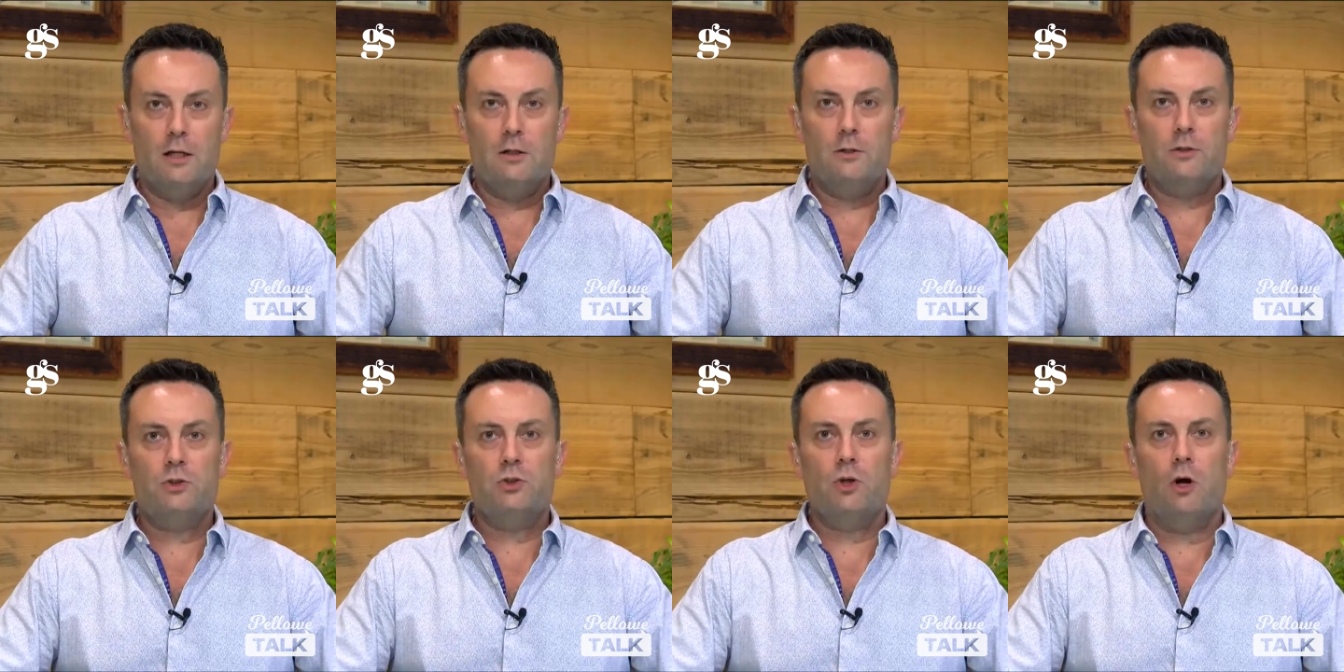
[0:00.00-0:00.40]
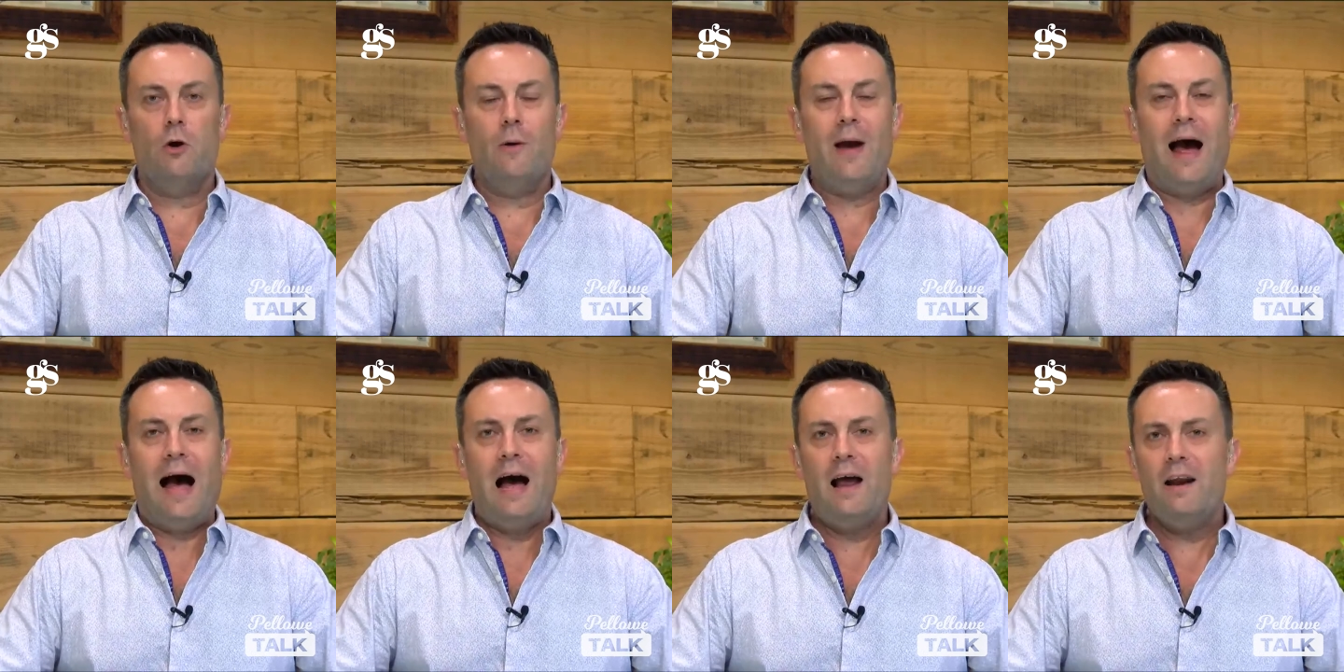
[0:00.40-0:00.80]

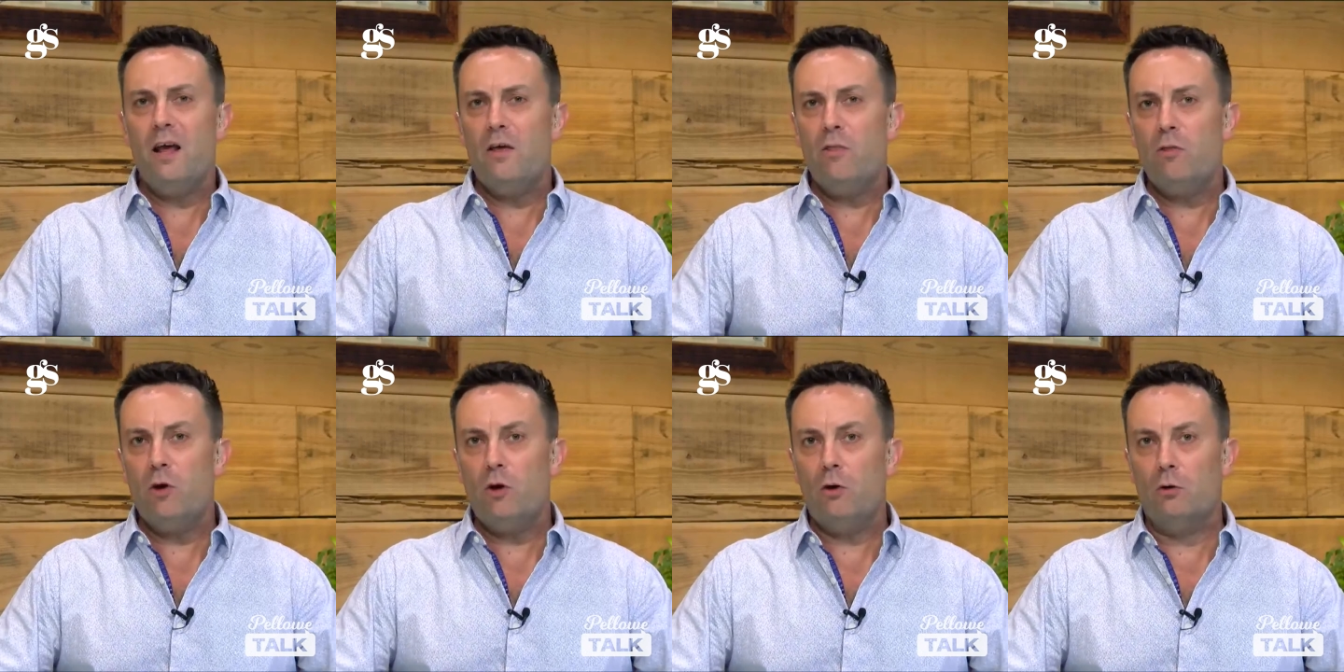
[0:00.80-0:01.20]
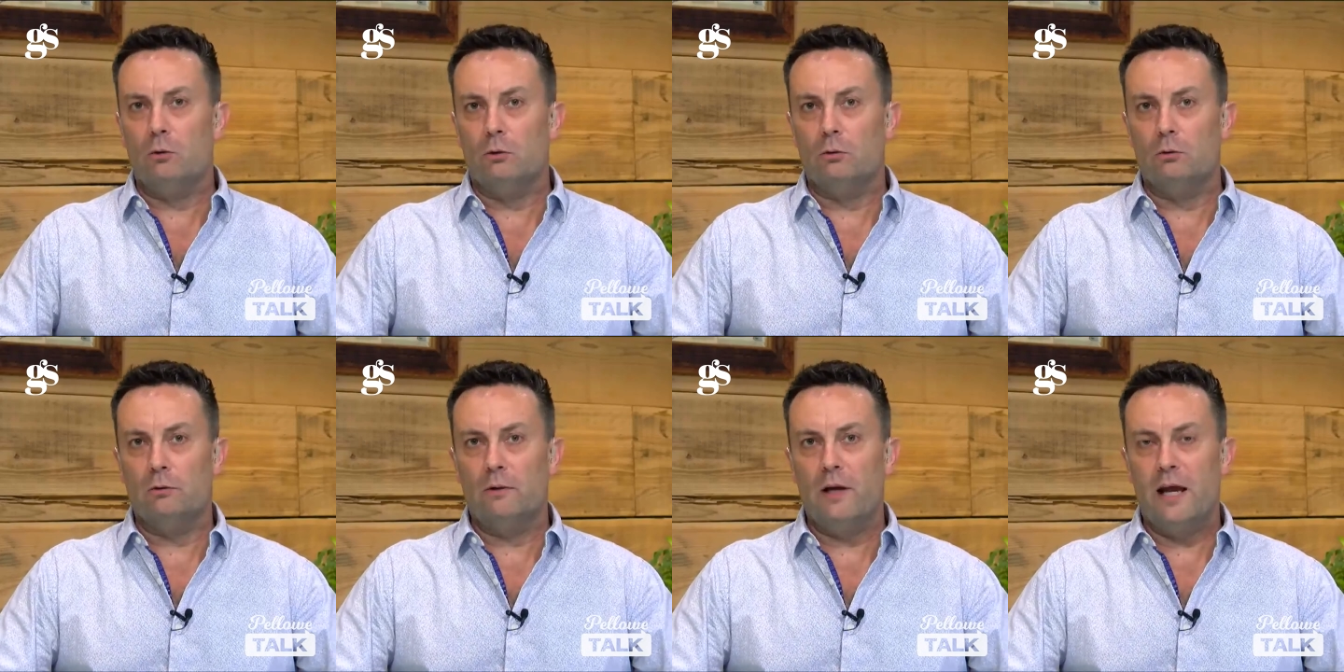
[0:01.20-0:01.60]
so
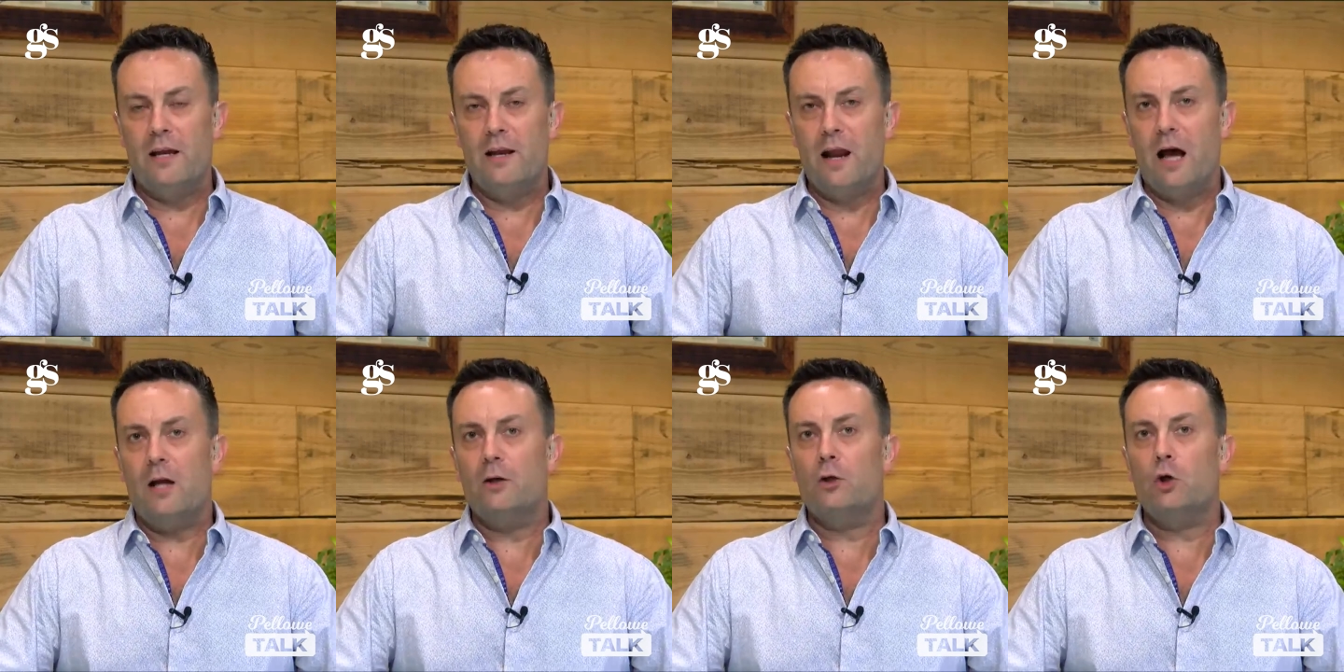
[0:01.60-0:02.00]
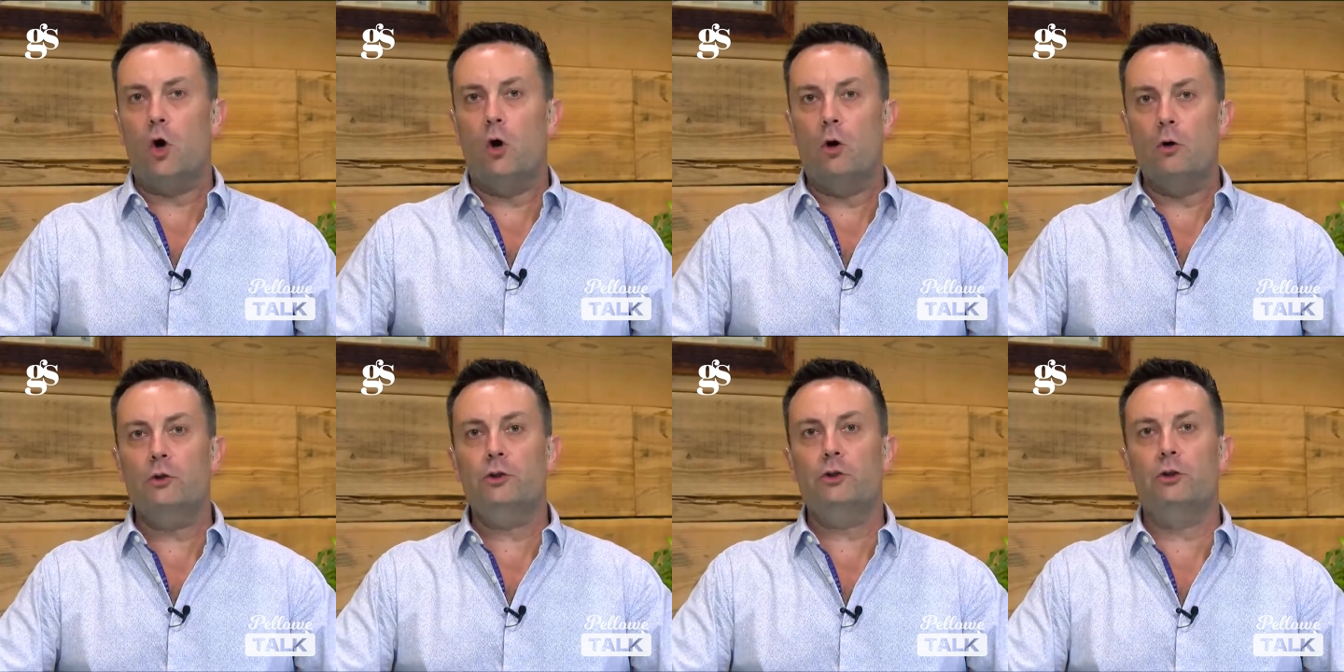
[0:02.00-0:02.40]
unethical and
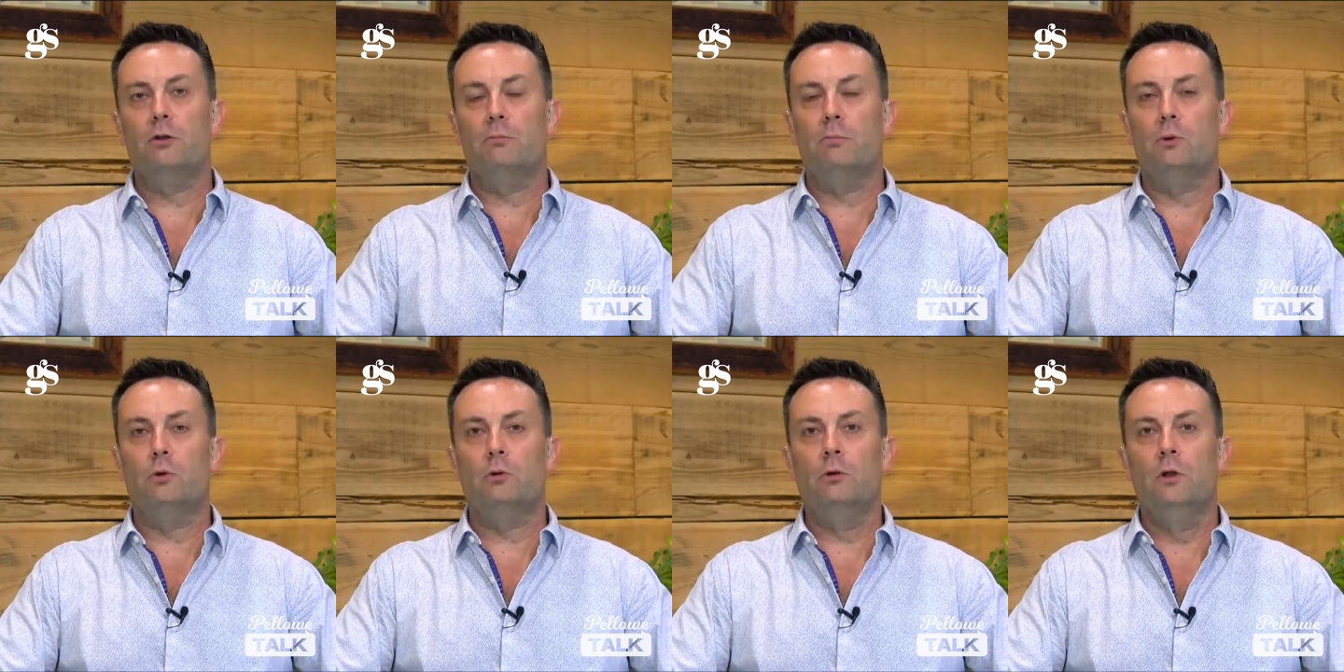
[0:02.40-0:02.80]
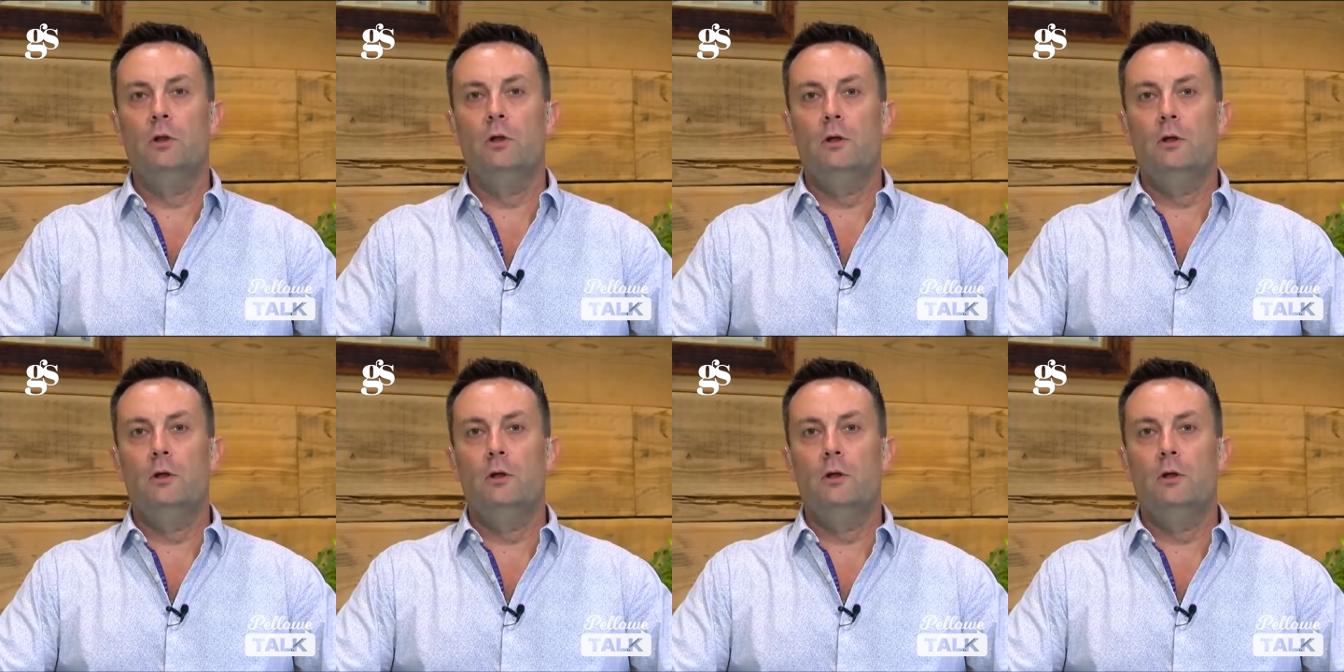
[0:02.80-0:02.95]
unconscionable